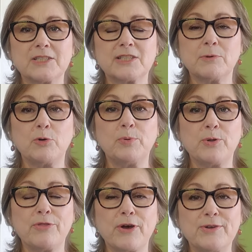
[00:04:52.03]
So I'll
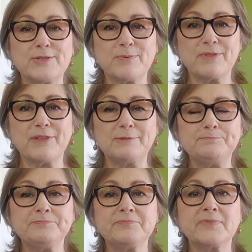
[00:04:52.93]
put those with
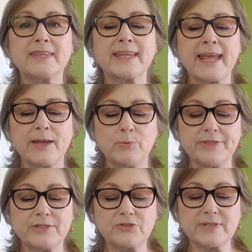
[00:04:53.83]
them,
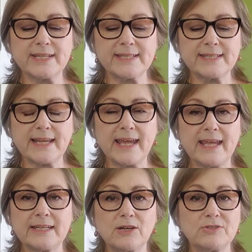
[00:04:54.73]
with the dress,
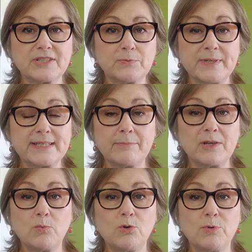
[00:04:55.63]
and I'll just wear
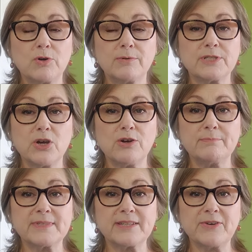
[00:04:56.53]
something warmer on
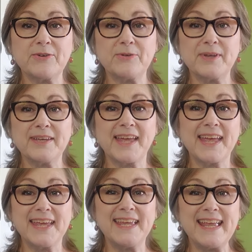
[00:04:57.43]
top. So
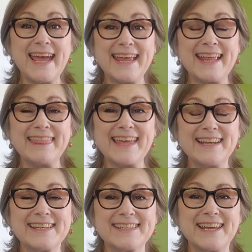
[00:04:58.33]
Yay,
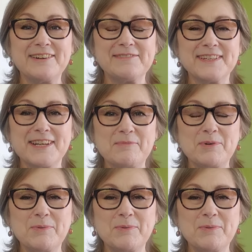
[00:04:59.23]
that is outfit number